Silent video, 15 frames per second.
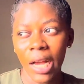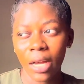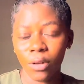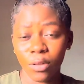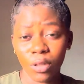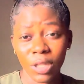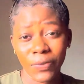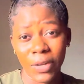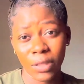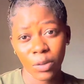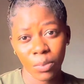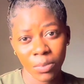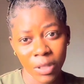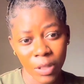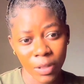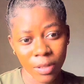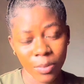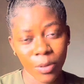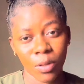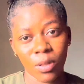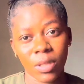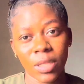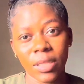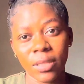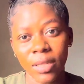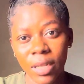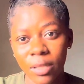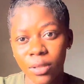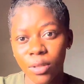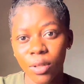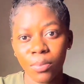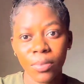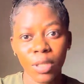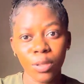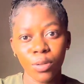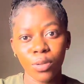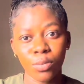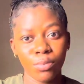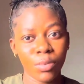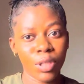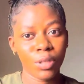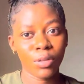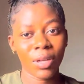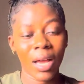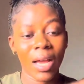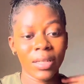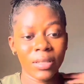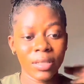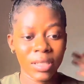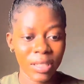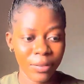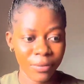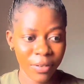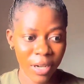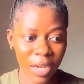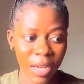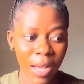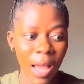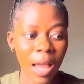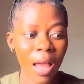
and also give her some things because they sent something to me so I had to give her